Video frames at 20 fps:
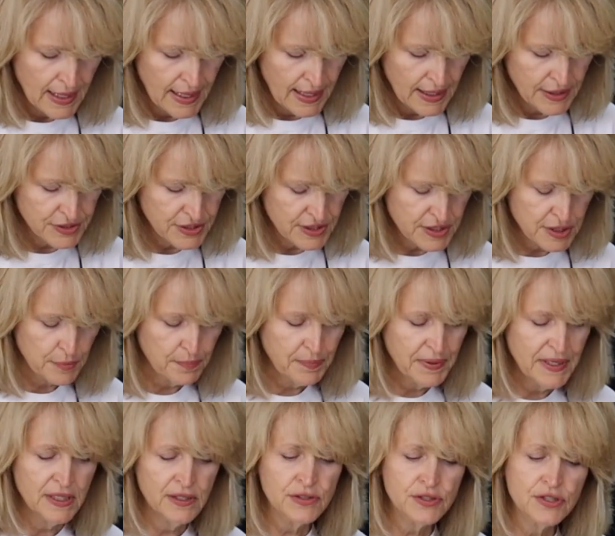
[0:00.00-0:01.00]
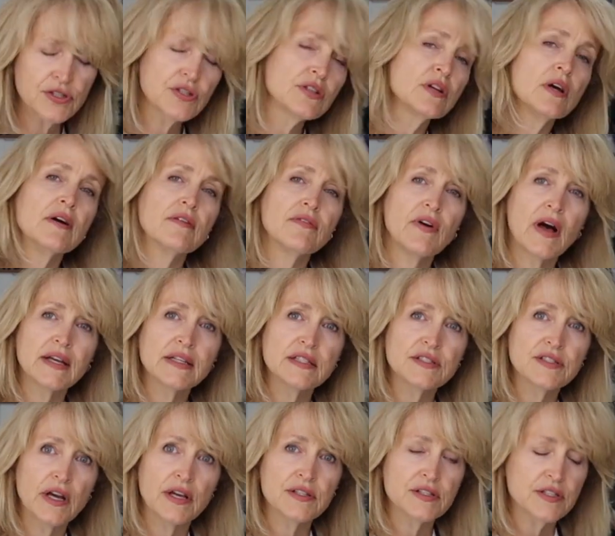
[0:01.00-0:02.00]
And just a pinch of
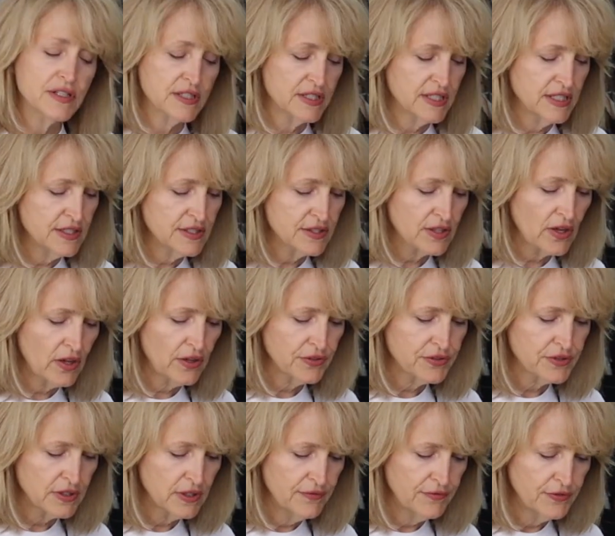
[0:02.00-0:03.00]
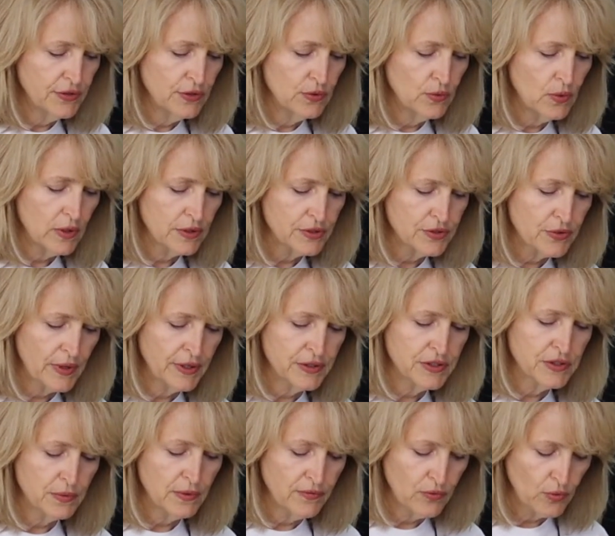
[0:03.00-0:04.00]
iodized sea salt. If you are trying
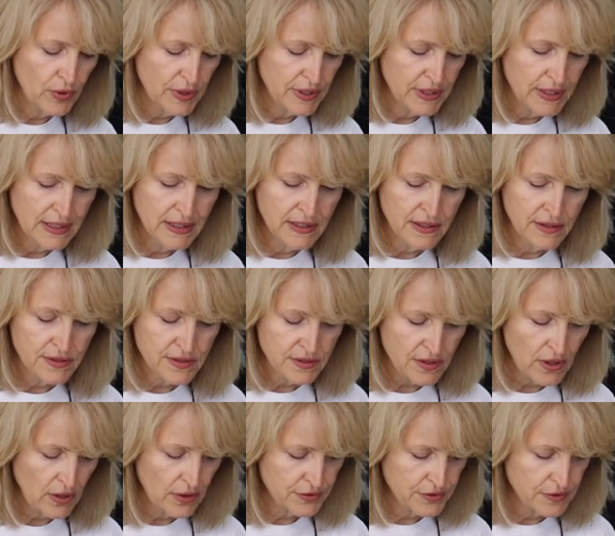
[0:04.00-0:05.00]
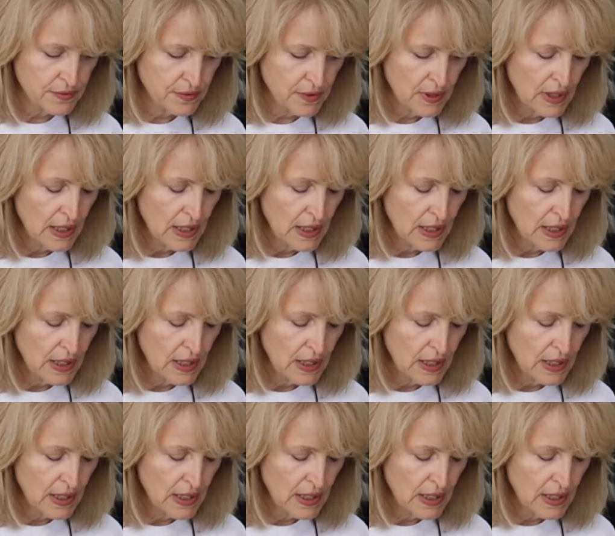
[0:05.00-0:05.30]
to avoid eating salt,